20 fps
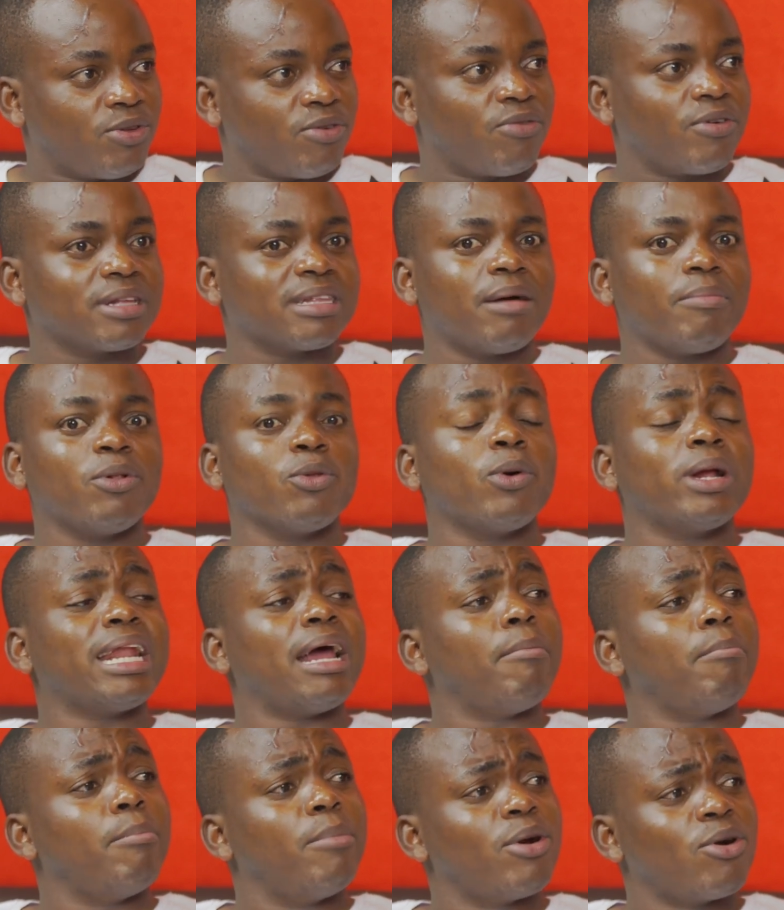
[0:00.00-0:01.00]
So for example, when
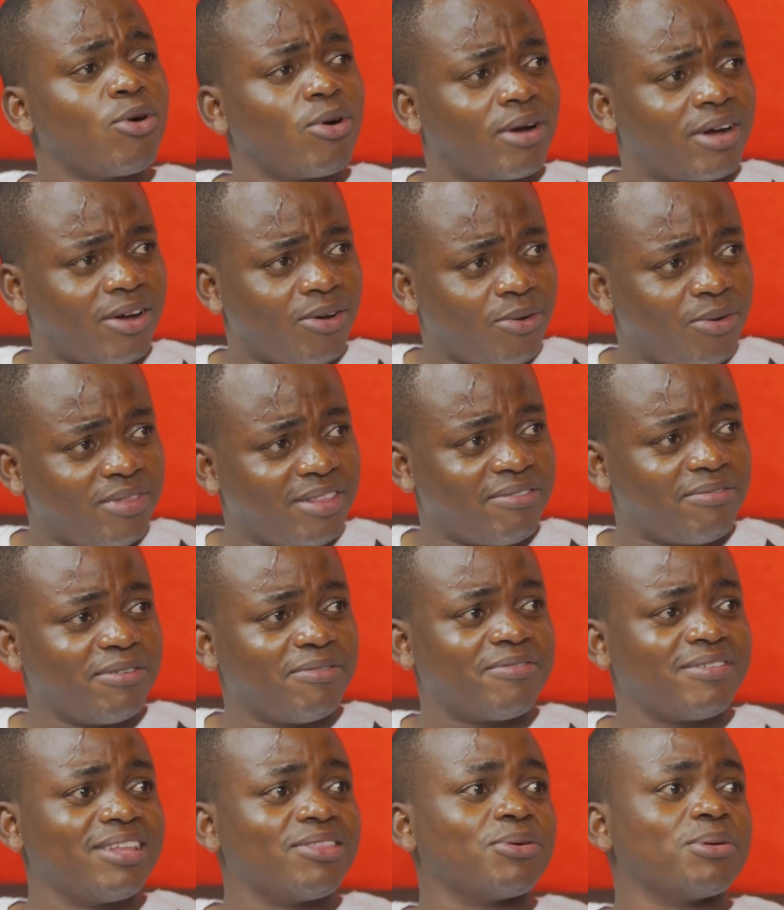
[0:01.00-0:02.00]
I'm broke on the
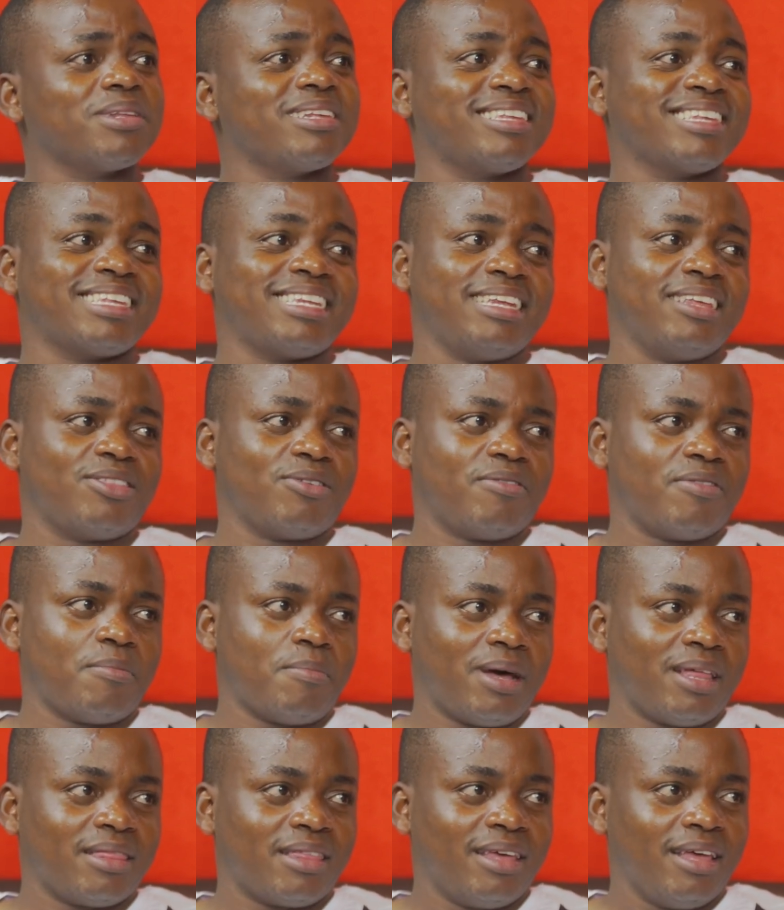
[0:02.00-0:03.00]
15th or the 16th of the
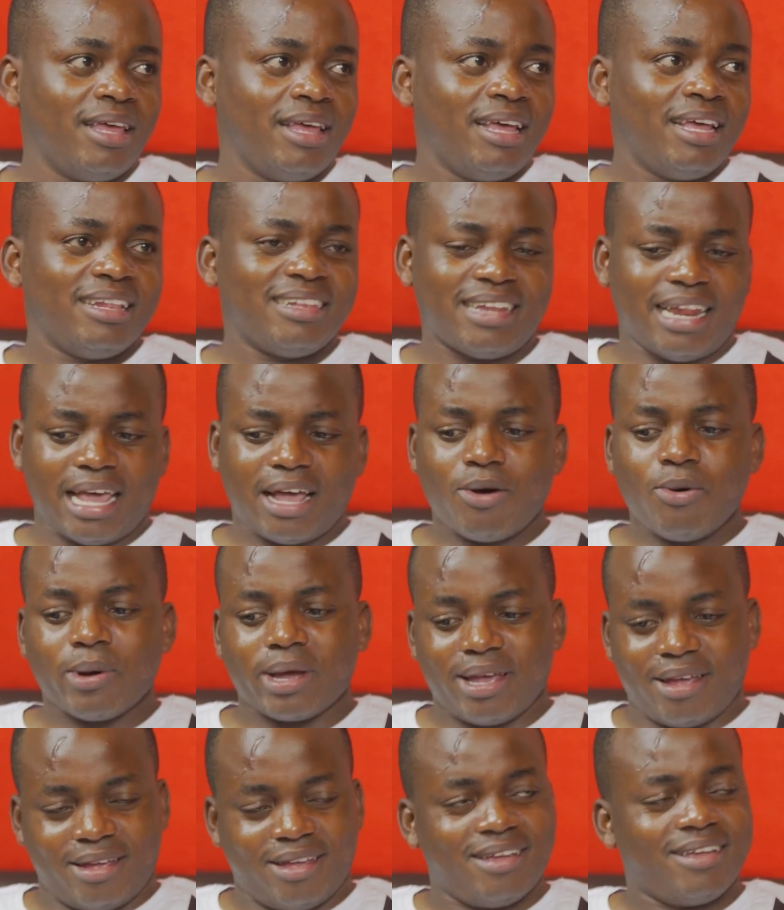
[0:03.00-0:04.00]
month, it's like,
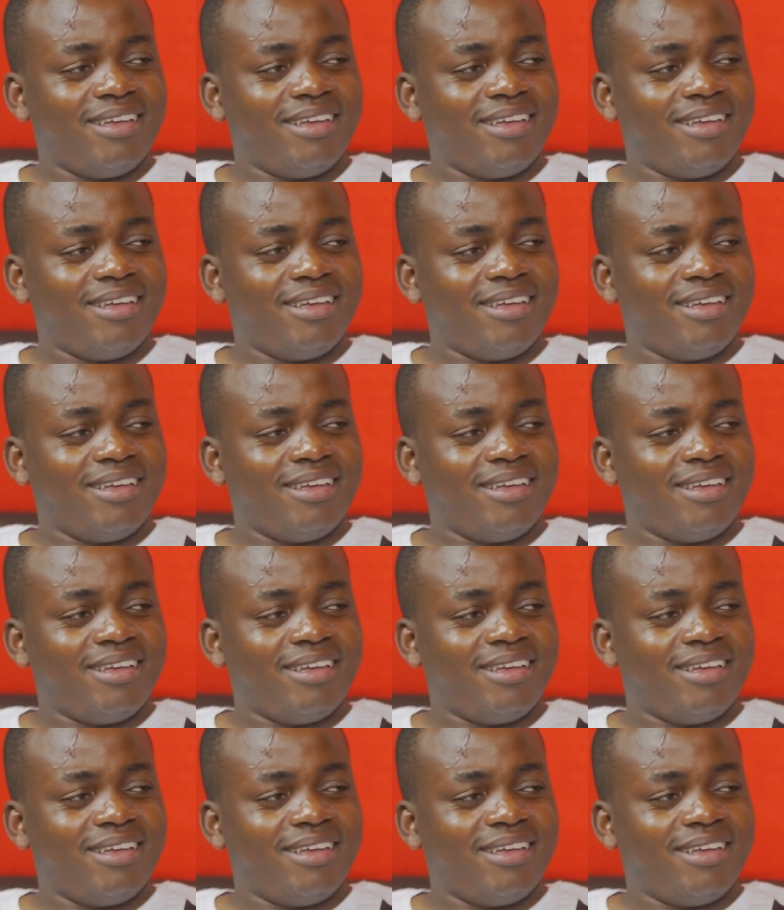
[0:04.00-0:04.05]
okay,